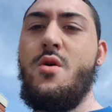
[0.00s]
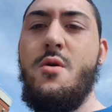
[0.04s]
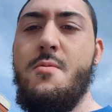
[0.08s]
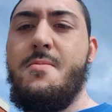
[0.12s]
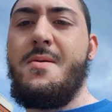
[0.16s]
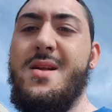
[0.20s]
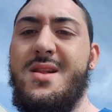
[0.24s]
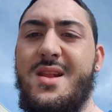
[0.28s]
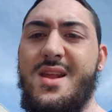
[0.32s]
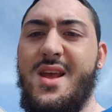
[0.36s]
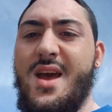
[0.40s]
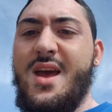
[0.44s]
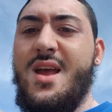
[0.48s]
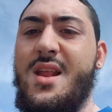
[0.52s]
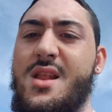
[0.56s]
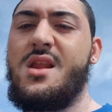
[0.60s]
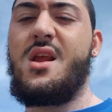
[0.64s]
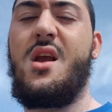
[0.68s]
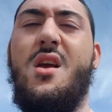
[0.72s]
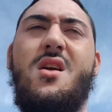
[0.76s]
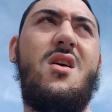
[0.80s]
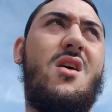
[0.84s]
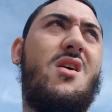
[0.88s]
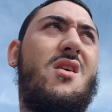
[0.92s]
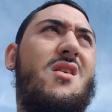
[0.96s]
we're about to hit
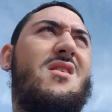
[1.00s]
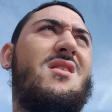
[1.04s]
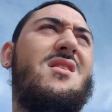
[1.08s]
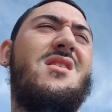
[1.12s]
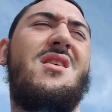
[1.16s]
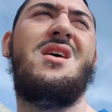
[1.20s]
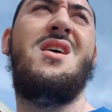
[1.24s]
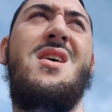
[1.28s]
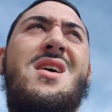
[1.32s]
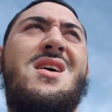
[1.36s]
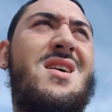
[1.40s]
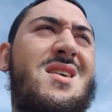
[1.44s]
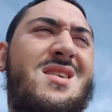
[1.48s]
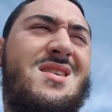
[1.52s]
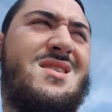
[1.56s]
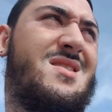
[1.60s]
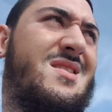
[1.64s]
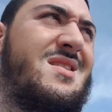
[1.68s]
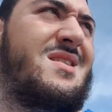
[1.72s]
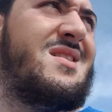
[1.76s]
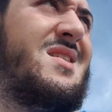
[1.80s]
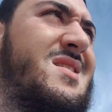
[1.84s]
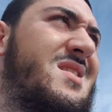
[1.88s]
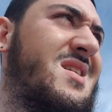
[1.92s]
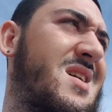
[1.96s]
the car
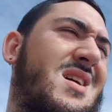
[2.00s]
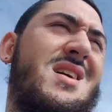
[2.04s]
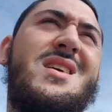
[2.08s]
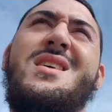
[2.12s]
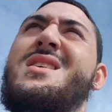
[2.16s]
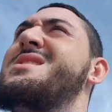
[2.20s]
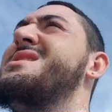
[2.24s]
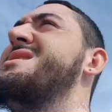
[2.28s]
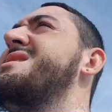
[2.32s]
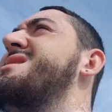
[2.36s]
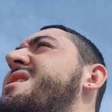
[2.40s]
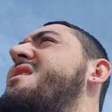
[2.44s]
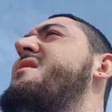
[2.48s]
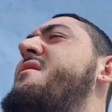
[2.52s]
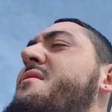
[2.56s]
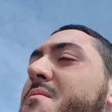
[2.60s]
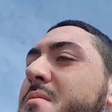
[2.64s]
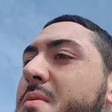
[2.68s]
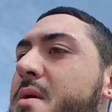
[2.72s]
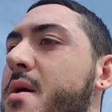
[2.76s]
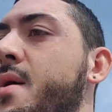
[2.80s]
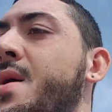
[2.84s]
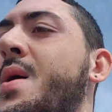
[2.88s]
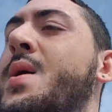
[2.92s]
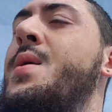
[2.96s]
and stuff.
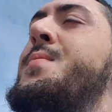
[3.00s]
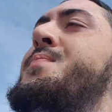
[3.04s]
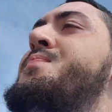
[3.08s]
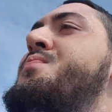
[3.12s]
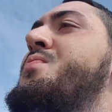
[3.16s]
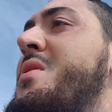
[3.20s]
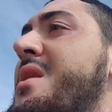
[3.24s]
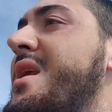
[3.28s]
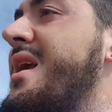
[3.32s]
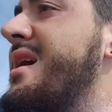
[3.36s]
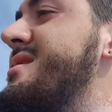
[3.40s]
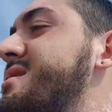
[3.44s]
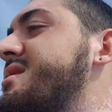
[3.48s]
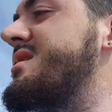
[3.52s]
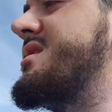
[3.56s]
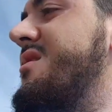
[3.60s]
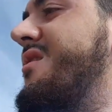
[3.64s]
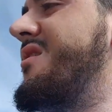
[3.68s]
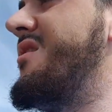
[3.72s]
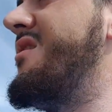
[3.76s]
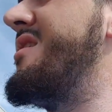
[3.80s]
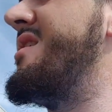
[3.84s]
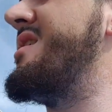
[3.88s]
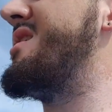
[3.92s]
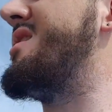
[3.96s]
But guys, it's
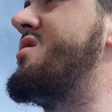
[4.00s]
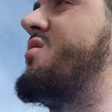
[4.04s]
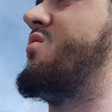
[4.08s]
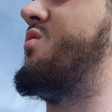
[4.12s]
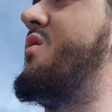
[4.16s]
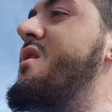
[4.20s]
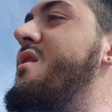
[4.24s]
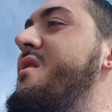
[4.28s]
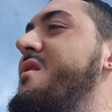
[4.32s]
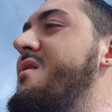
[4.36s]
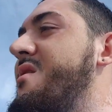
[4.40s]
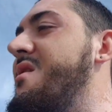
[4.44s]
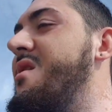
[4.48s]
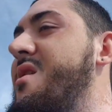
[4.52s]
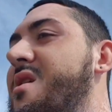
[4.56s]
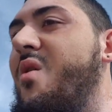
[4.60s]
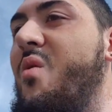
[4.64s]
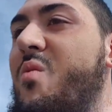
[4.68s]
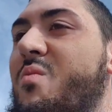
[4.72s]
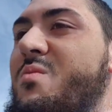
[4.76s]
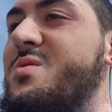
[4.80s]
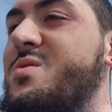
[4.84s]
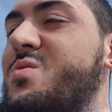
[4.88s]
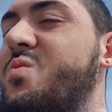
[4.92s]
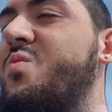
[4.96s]
already 12,
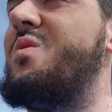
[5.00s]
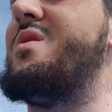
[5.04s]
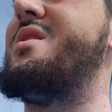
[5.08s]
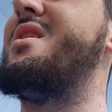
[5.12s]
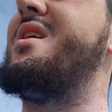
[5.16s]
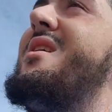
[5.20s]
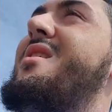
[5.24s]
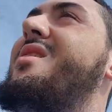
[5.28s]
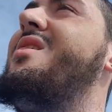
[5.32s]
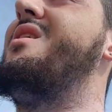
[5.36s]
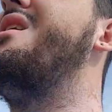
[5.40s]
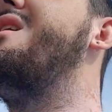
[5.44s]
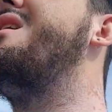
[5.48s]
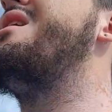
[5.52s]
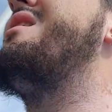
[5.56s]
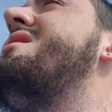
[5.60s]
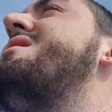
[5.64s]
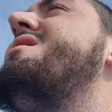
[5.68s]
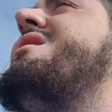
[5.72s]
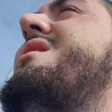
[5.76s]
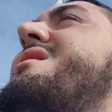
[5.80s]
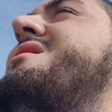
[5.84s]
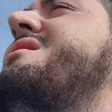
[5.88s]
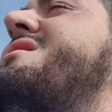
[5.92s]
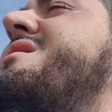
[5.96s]
almost 1 o'clock. Y'all